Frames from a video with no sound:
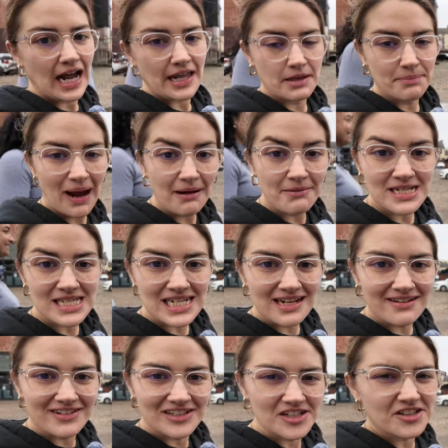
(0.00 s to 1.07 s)
And the power
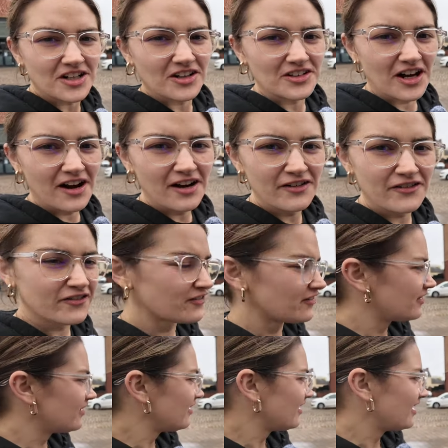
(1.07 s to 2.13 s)
steering had gone off,
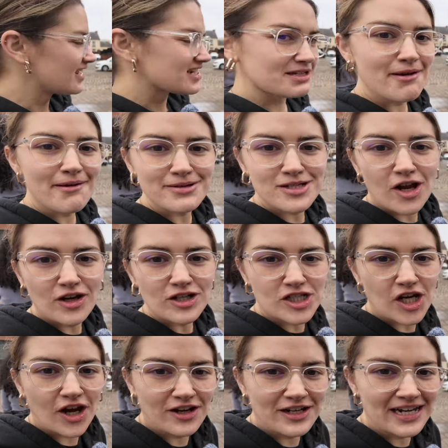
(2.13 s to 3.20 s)
so it was like
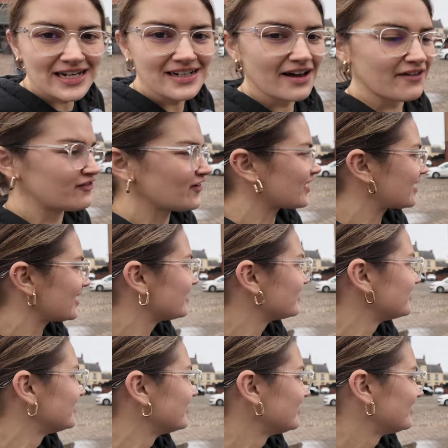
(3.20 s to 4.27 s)
turning a
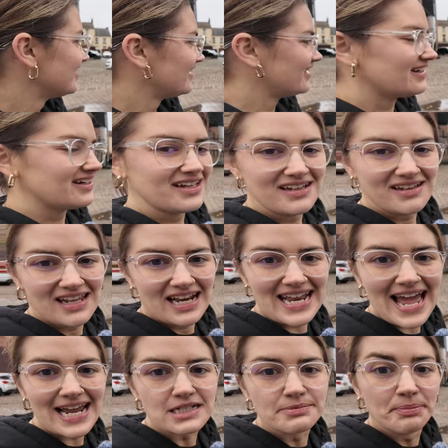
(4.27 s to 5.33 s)
fucking
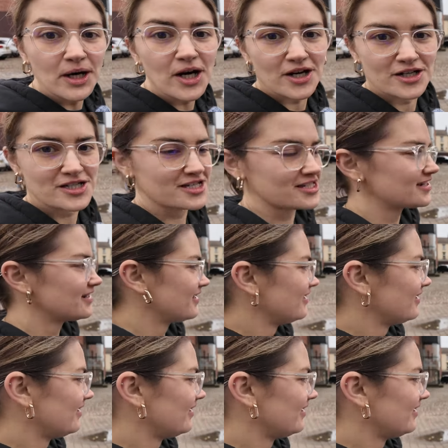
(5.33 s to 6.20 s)
lead bus.